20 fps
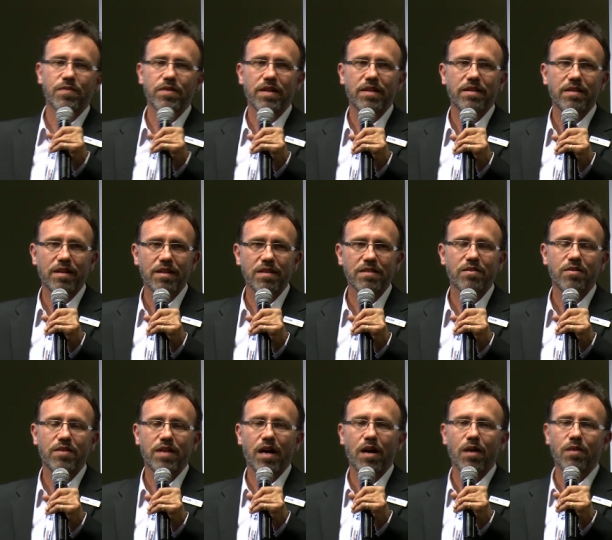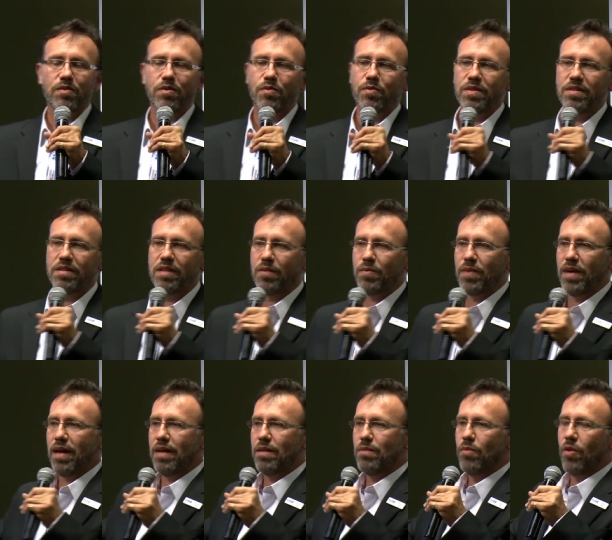antennas. So now the reason that we
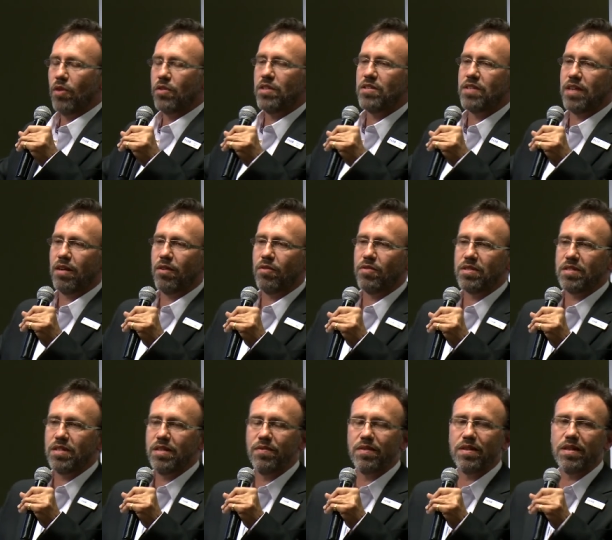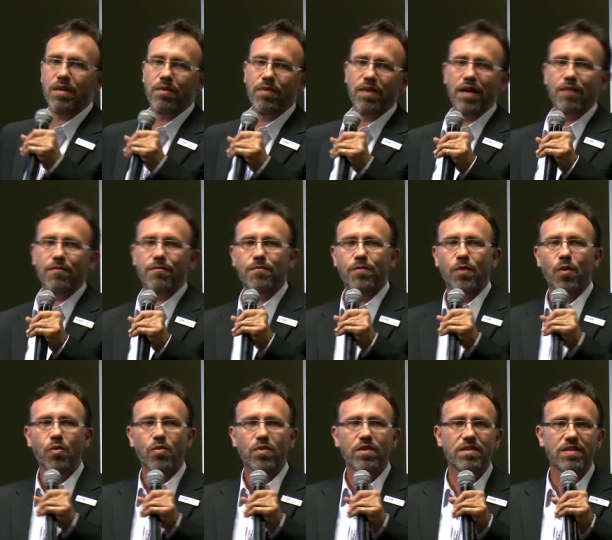had a multi-channel receiver there, we have
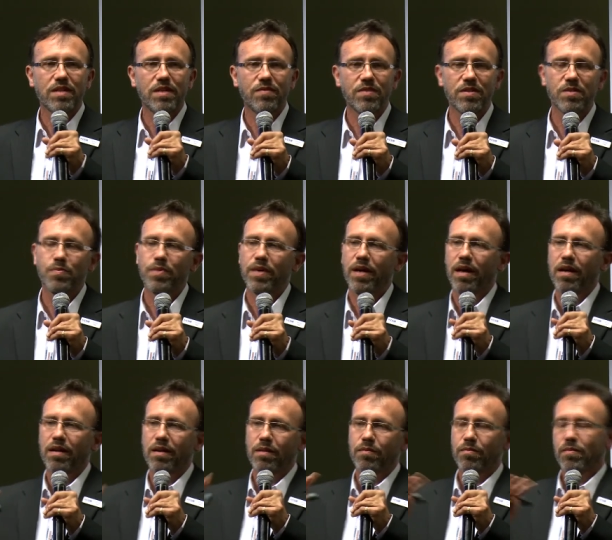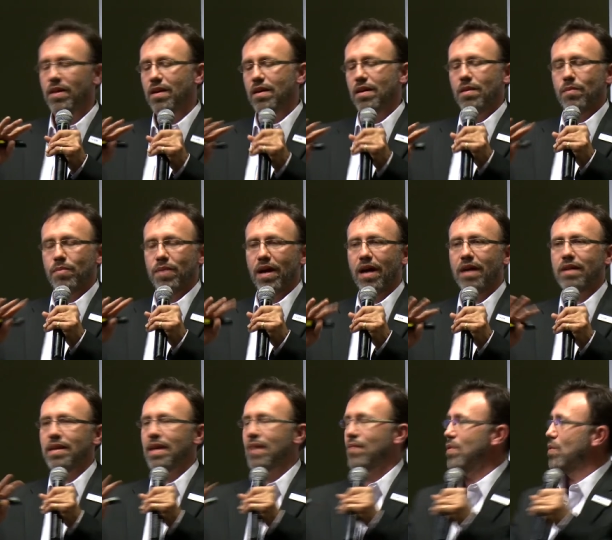four receivers behind, um, behind
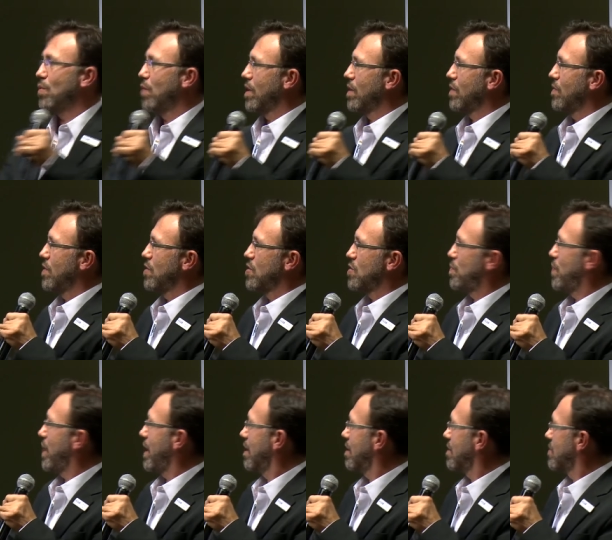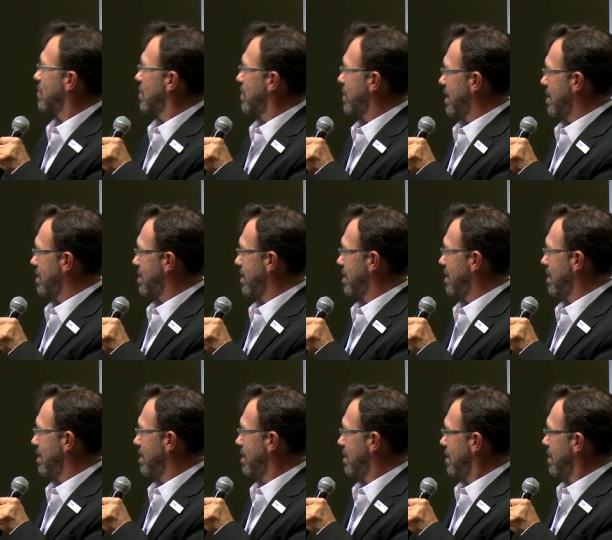every one of those panels on the
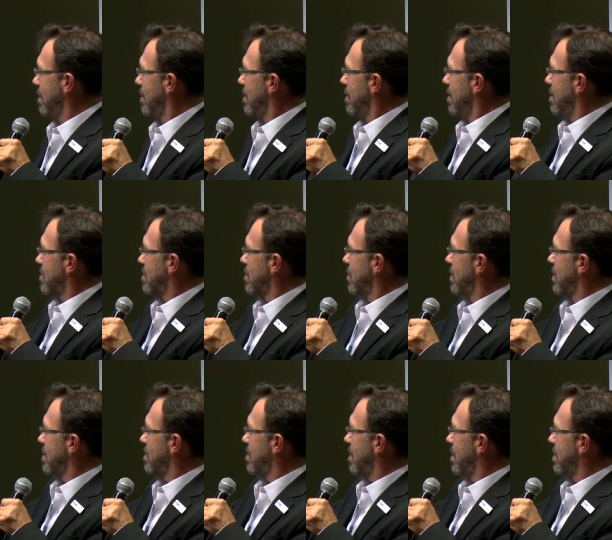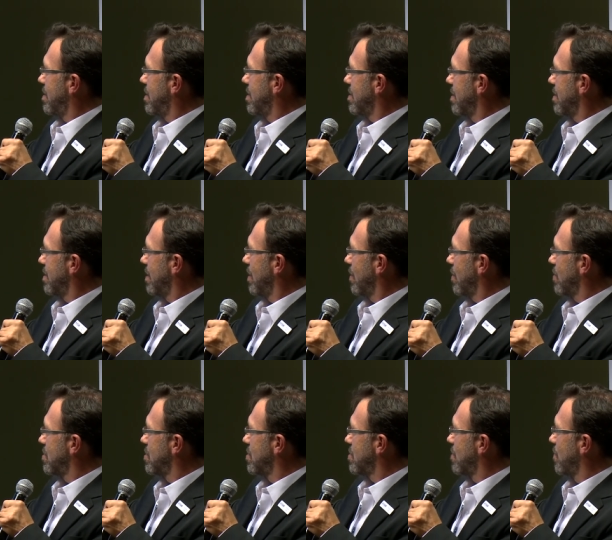antenna. So these, uh, this antenna
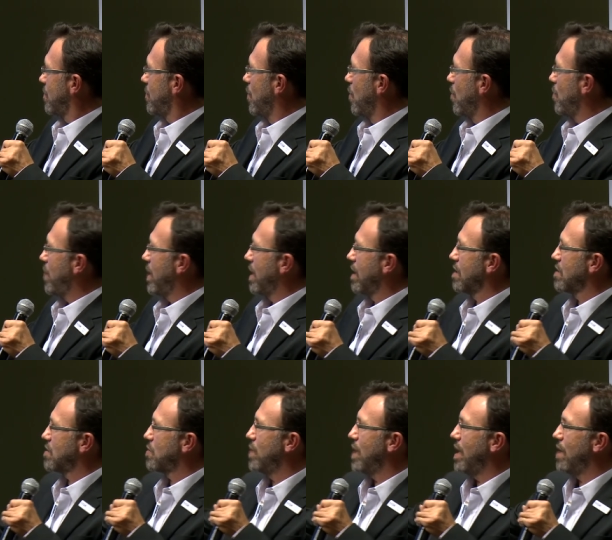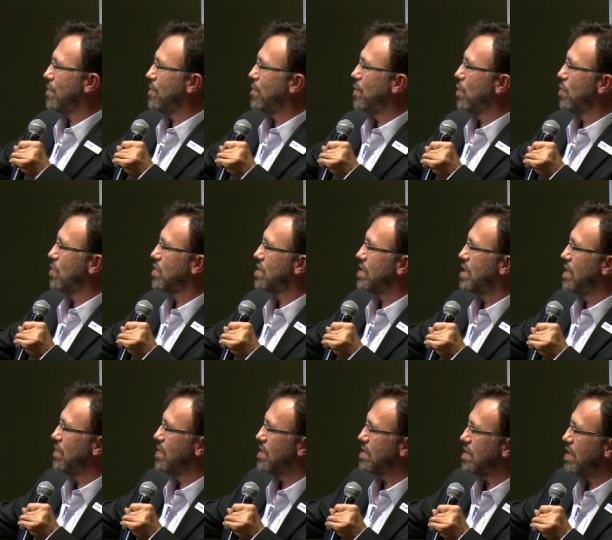consists of four panels. We have four
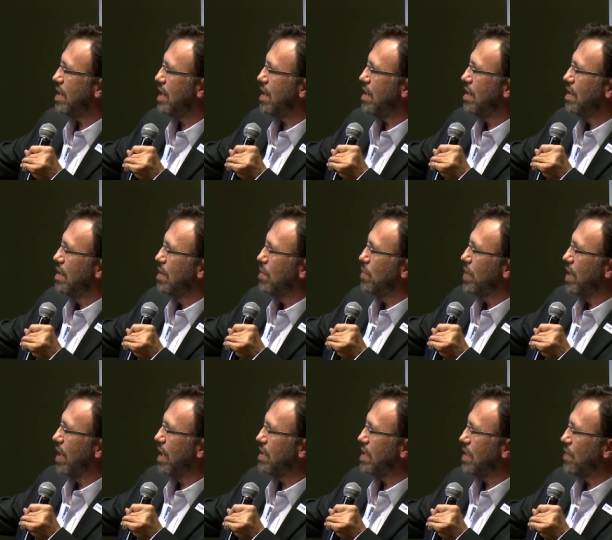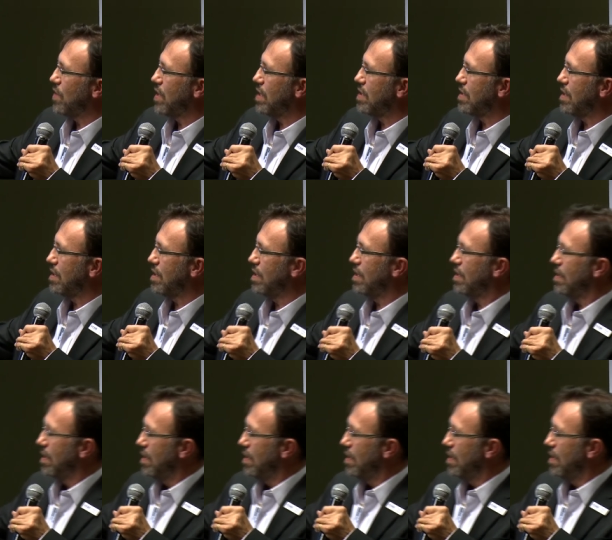receivers there behind every antenna.